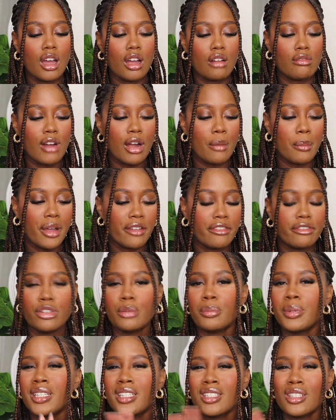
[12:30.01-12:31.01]
around my
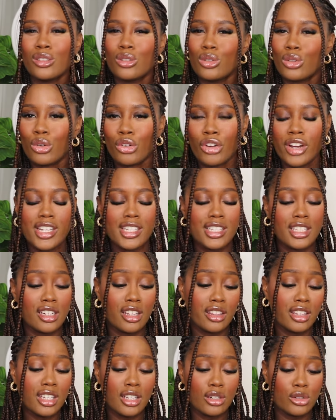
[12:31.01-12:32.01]
foot, but it doesn't look crazy and
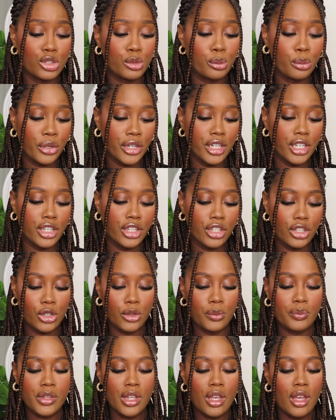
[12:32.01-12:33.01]
I think it looks pretty
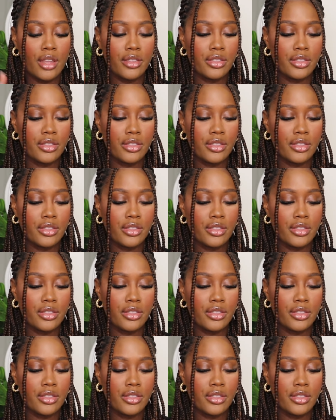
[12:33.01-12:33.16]
cute.